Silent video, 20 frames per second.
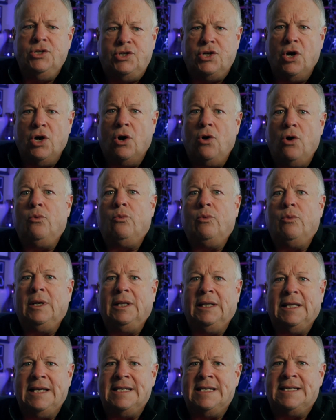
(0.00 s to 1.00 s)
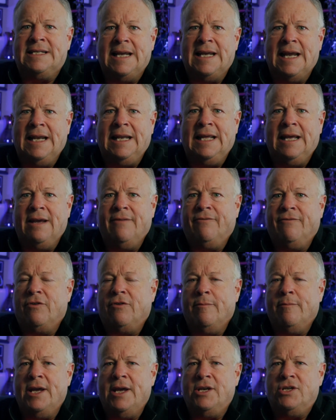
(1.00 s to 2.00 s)
Don't release any
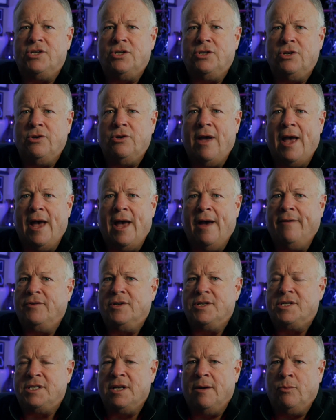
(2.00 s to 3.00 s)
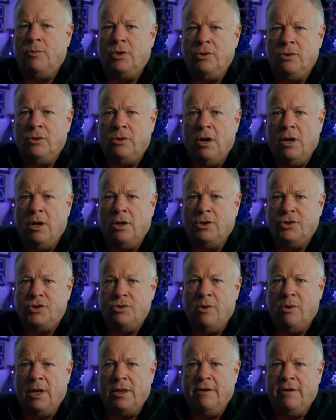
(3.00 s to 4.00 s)
information you have to someone who calls
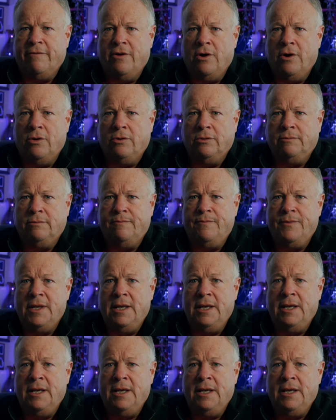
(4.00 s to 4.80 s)
you on the phone.